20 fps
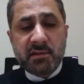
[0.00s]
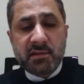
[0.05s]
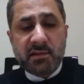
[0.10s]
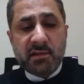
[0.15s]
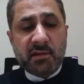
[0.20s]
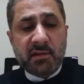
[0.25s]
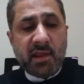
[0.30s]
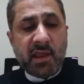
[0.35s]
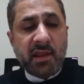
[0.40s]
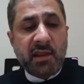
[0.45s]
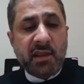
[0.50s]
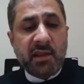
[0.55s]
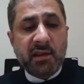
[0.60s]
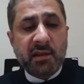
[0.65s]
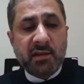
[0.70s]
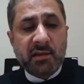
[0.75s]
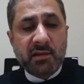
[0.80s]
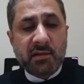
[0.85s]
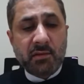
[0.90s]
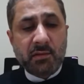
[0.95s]
the
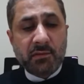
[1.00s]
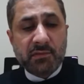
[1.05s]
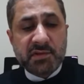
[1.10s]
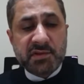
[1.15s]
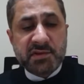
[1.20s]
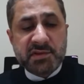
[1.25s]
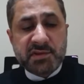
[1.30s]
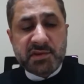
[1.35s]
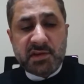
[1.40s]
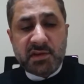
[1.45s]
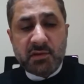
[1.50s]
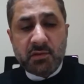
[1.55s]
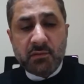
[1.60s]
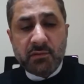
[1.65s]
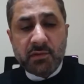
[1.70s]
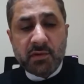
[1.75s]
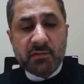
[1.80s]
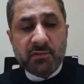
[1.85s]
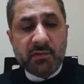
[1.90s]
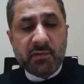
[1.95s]
neighing of the steed
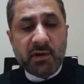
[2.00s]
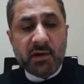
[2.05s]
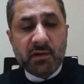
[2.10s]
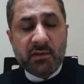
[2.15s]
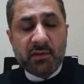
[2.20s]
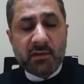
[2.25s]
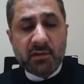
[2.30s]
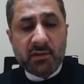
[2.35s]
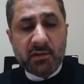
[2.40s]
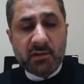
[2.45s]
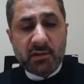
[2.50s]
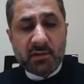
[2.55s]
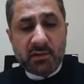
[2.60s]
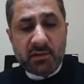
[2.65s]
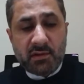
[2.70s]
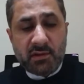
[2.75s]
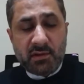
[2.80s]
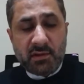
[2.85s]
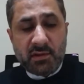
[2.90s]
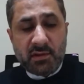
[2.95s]
of her father,
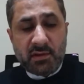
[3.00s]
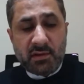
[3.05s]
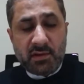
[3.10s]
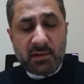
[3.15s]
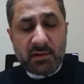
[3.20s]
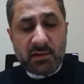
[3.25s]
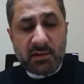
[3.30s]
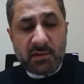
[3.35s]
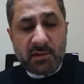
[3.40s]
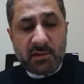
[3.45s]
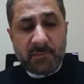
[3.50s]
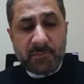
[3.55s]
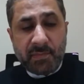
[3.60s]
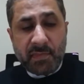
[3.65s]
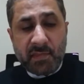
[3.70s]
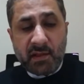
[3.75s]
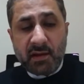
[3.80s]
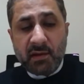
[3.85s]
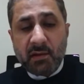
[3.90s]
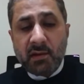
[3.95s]

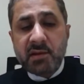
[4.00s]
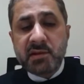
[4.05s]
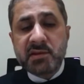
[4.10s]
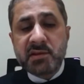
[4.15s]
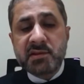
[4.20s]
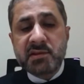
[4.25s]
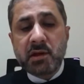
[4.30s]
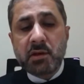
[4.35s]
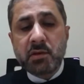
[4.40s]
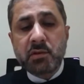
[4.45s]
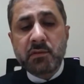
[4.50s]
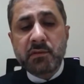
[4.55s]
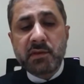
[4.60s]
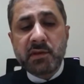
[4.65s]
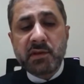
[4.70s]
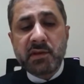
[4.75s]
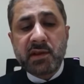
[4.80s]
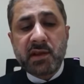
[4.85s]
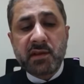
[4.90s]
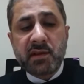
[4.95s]
runs out of
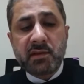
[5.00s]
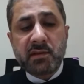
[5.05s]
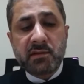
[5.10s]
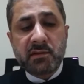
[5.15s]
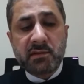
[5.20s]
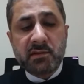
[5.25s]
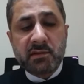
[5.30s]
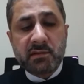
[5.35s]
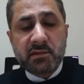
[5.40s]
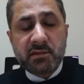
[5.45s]
the tent.